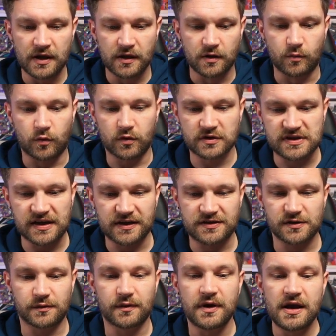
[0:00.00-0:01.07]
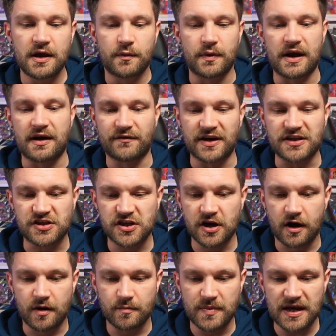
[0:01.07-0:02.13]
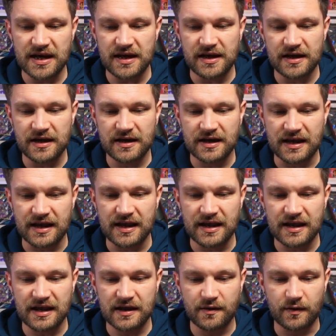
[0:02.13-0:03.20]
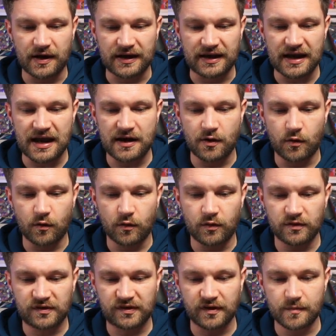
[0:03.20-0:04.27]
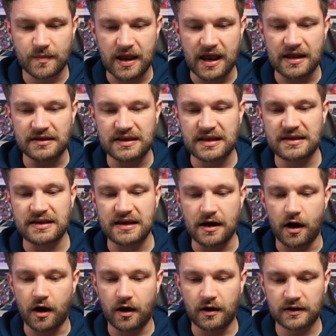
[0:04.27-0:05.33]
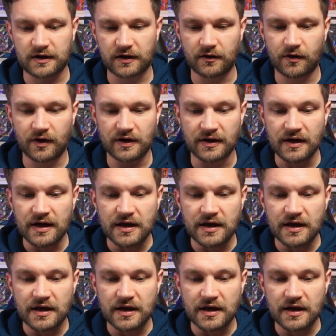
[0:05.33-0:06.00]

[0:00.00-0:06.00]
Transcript: The Wartortle. We have a Charmeleon here. Again, awesome. And then the Arcanine.